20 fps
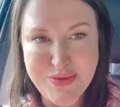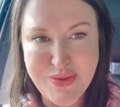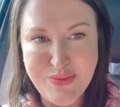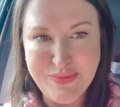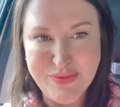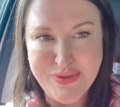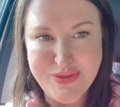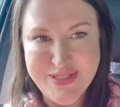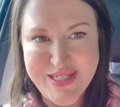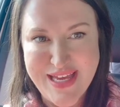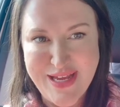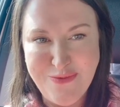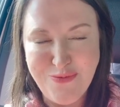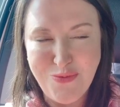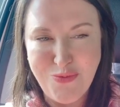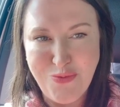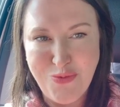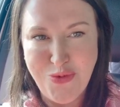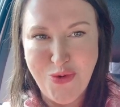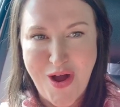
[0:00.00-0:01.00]
Blue Tape
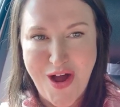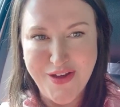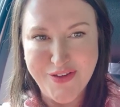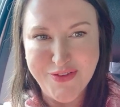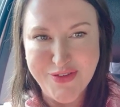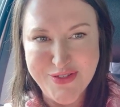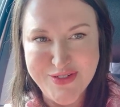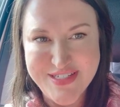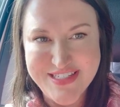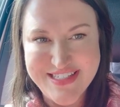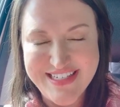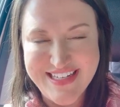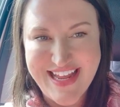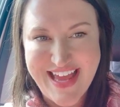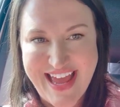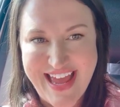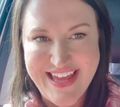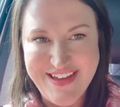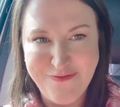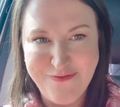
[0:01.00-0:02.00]
walkthroughs
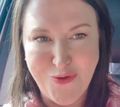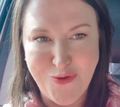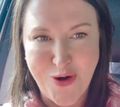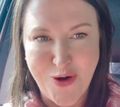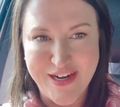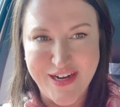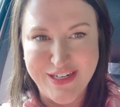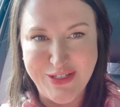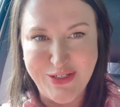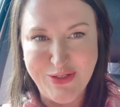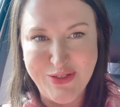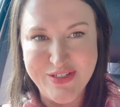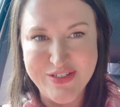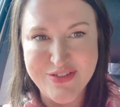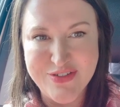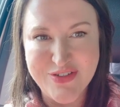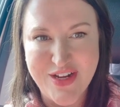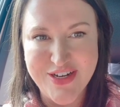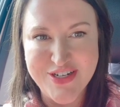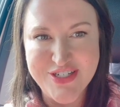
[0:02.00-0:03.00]
today for new
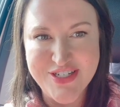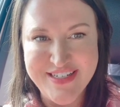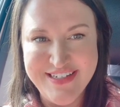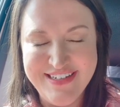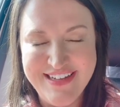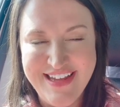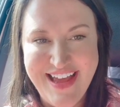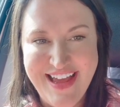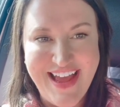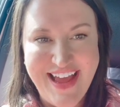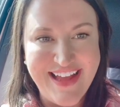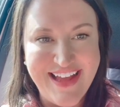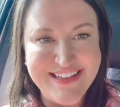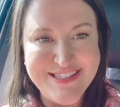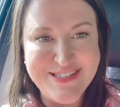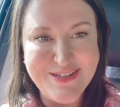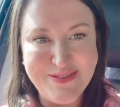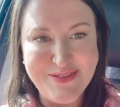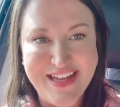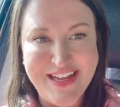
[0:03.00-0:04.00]
construction, and
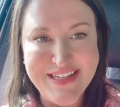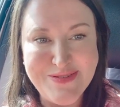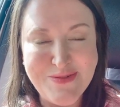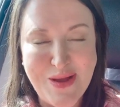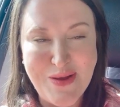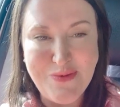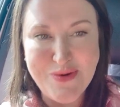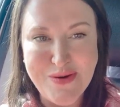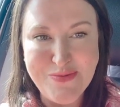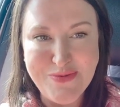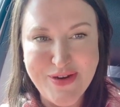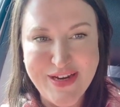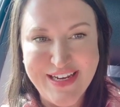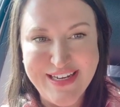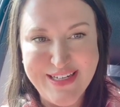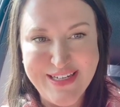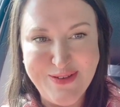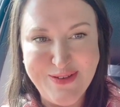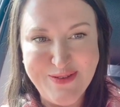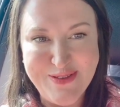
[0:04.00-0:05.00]
so that's why we're
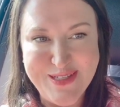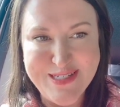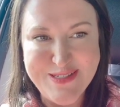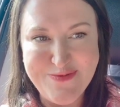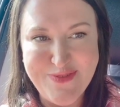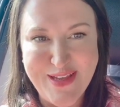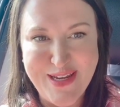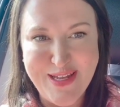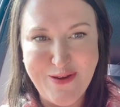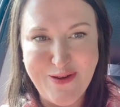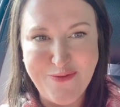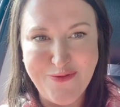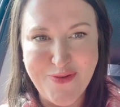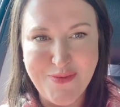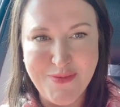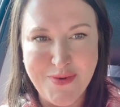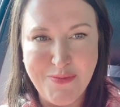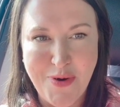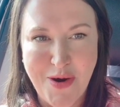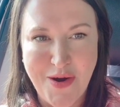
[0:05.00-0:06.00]
bringing you this video from
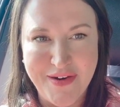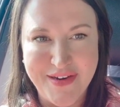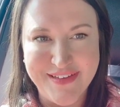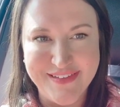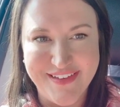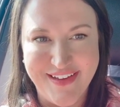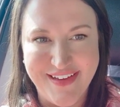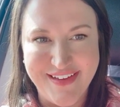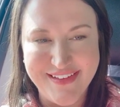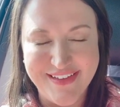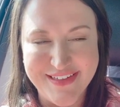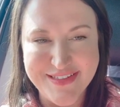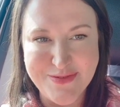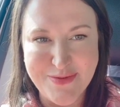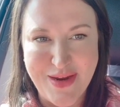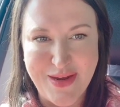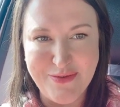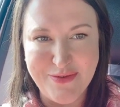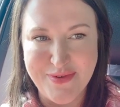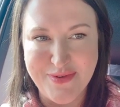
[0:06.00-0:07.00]
a parking lot. That's
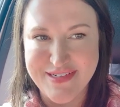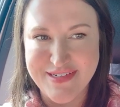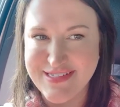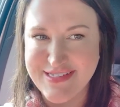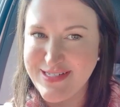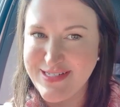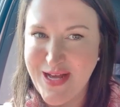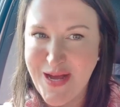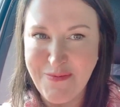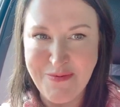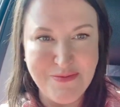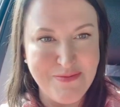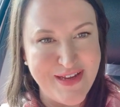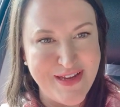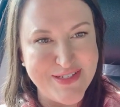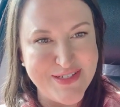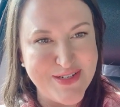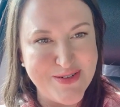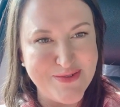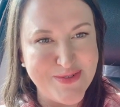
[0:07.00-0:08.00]
right, we wanted to stop and make
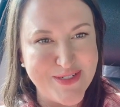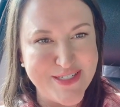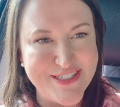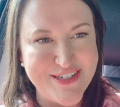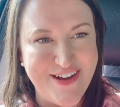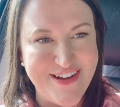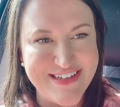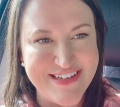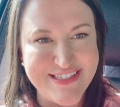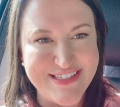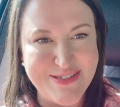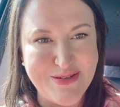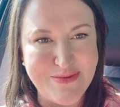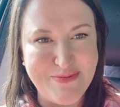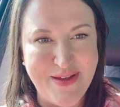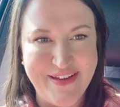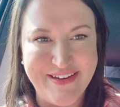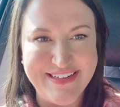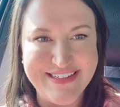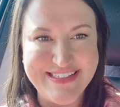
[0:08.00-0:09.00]
sure we're talking to you
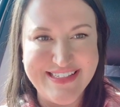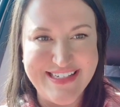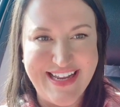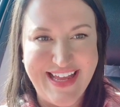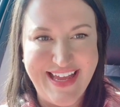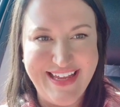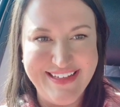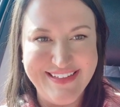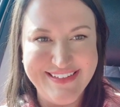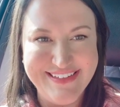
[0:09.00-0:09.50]
about it today.